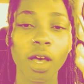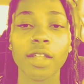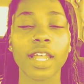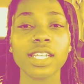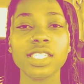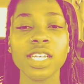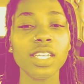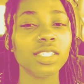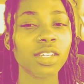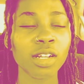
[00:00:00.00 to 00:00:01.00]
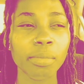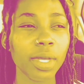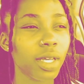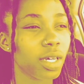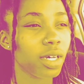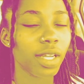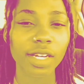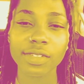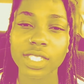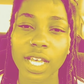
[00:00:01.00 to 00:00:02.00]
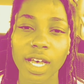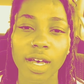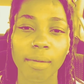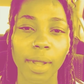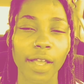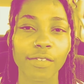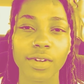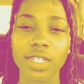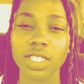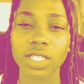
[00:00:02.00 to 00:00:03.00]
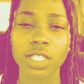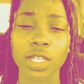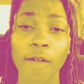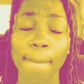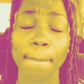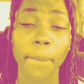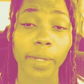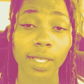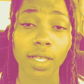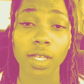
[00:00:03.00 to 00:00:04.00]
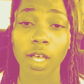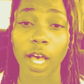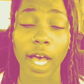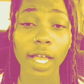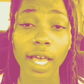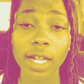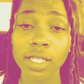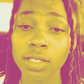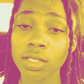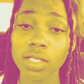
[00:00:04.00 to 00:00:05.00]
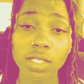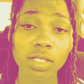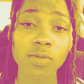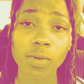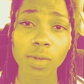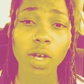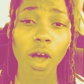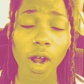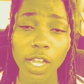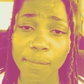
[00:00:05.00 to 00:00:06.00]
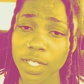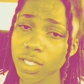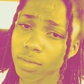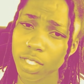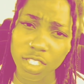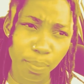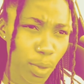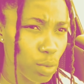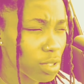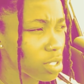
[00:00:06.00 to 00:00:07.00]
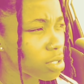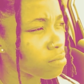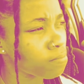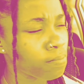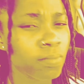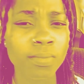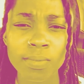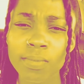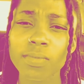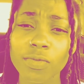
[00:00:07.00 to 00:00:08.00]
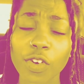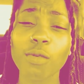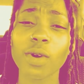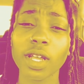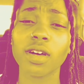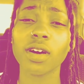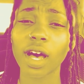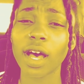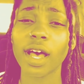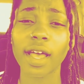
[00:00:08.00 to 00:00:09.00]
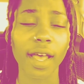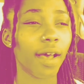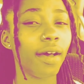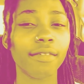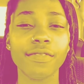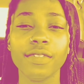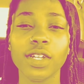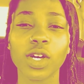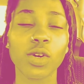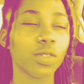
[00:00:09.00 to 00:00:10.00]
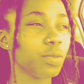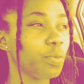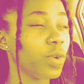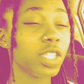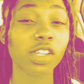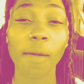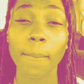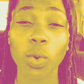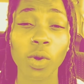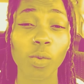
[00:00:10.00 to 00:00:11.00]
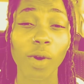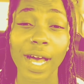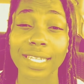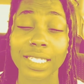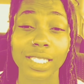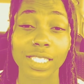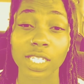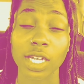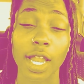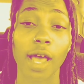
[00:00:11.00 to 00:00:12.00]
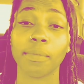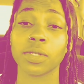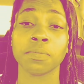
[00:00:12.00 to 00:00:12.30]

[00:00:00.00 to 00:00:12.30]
Not saying it's gonna be good every time. Like, for instance, me, I got into some arguments, some disputes. For real, I have, went to the point where I just snapped.